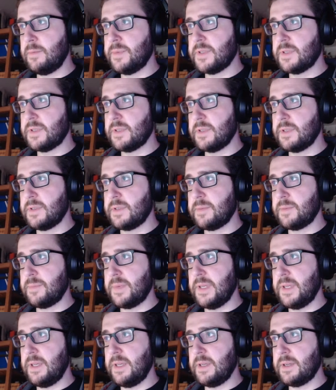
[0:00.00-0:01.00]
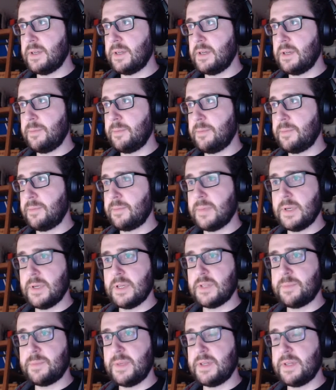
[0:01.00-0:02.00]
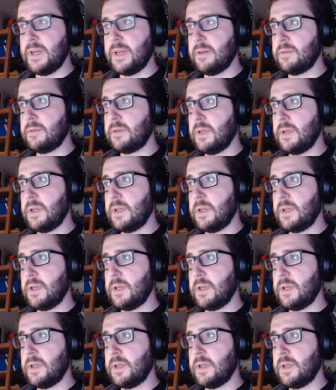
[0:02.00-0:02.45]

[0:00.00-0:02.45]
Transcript: speed up, speed down.